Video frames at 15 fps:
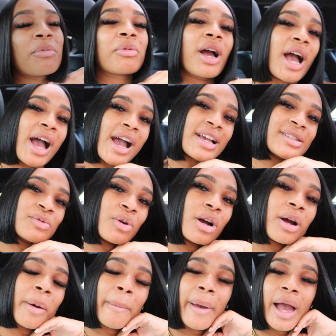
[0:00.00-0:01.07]
up, guys?
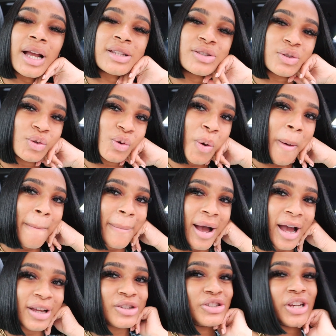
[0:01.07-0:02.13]
Welcome back to
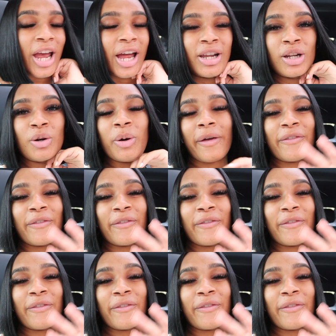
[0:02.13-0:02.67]
my channel.